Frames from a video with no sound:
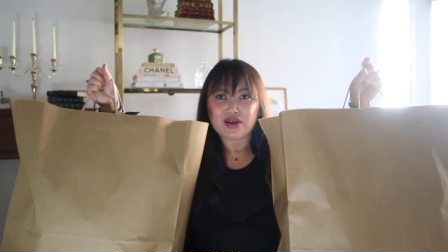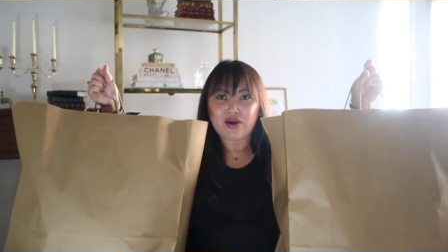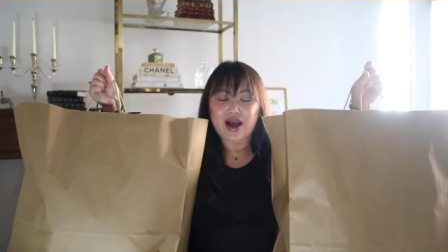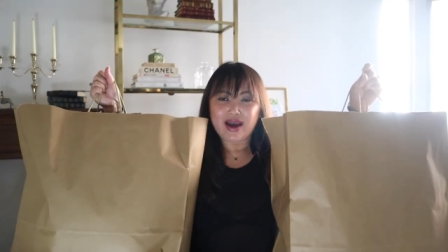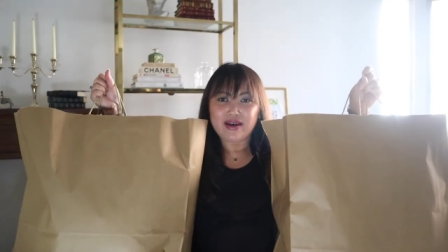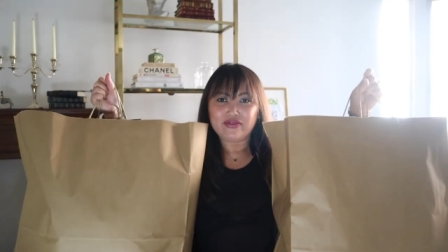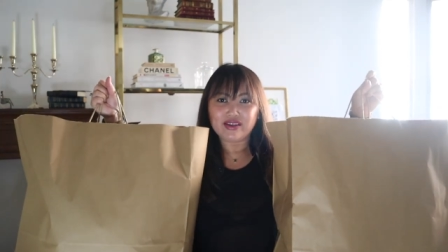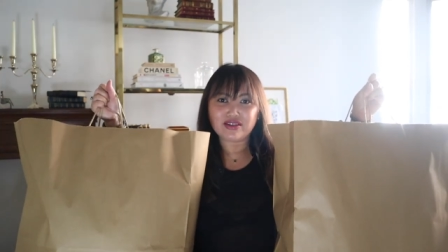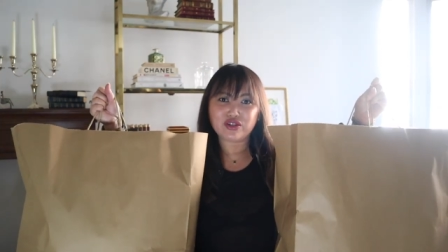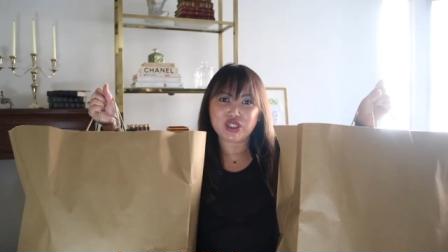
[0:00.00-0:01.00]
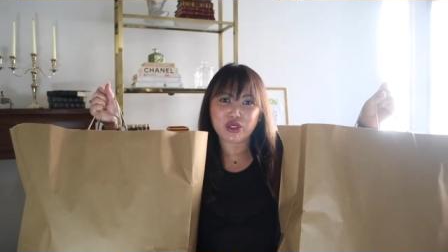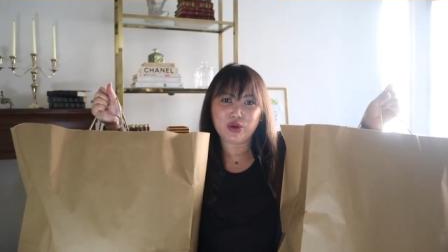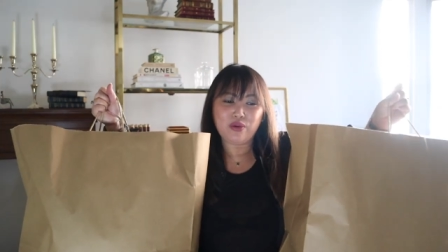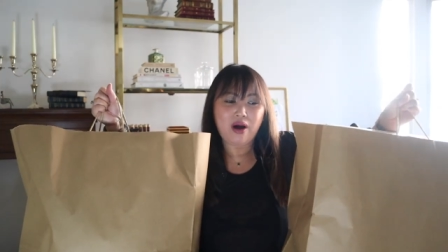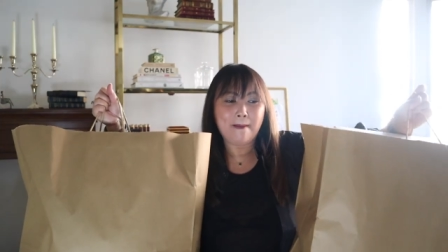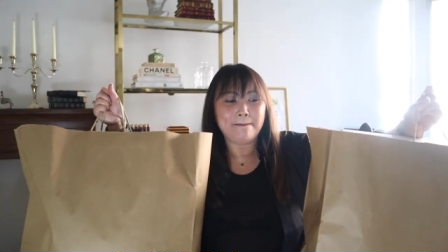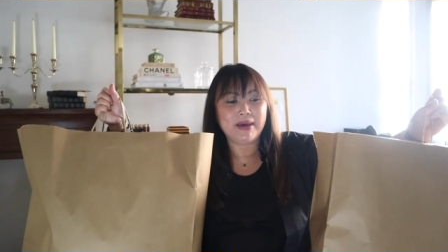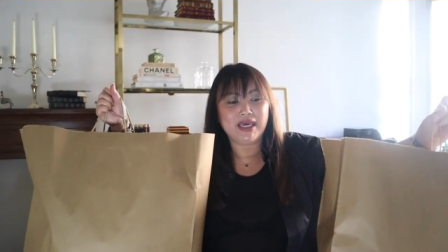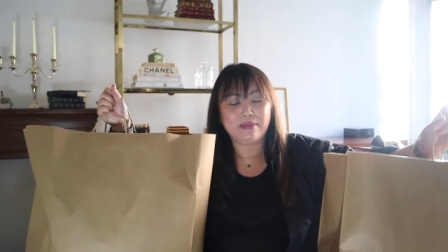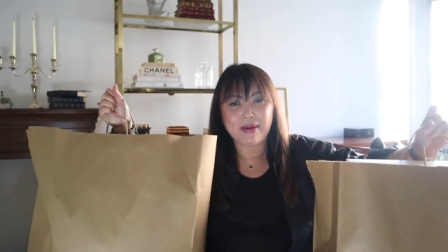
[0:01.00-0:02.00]
So I have these two
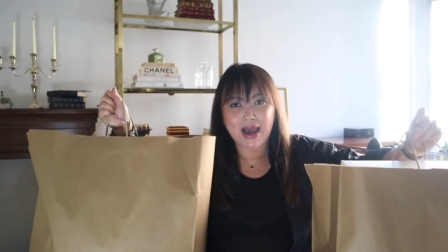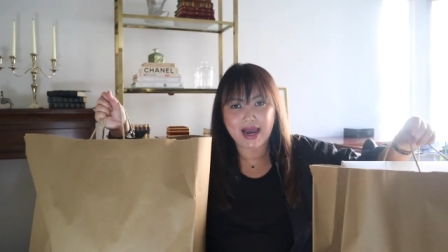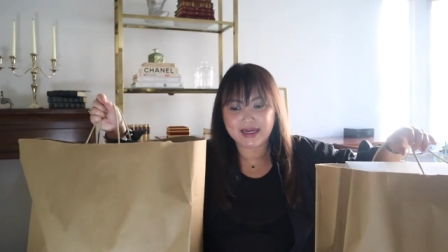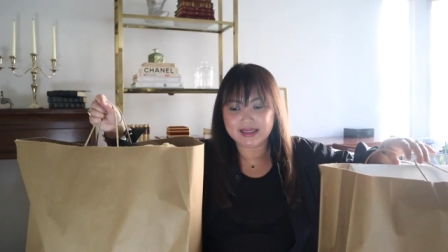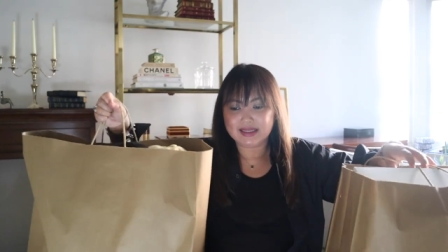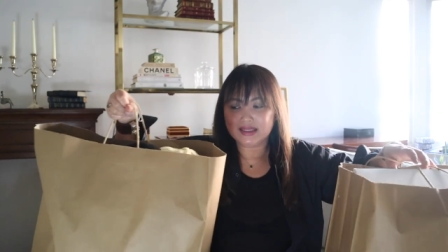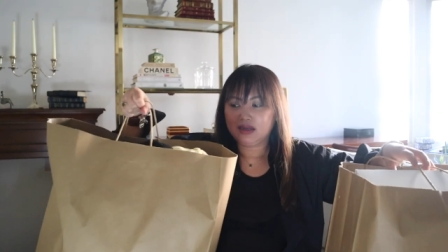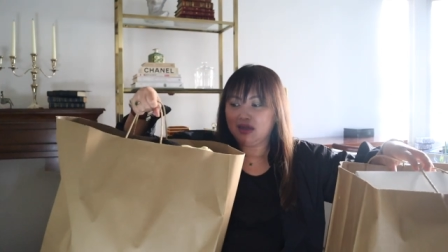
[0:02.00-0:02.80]
big bags.